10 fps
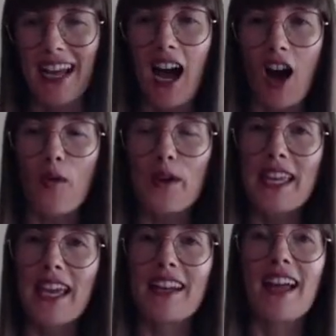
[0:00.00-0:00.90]
How we
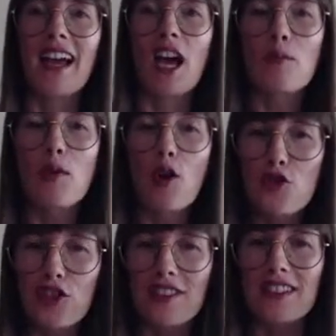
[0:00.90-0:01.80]
can
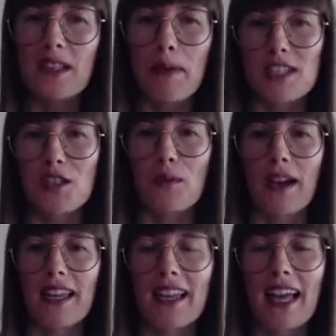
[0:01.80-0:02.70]
approach it in the best
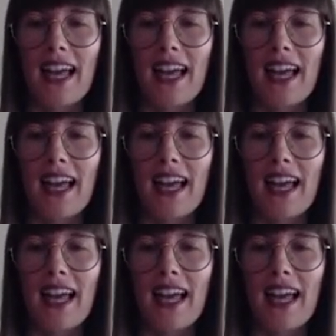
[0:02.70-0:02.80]
way?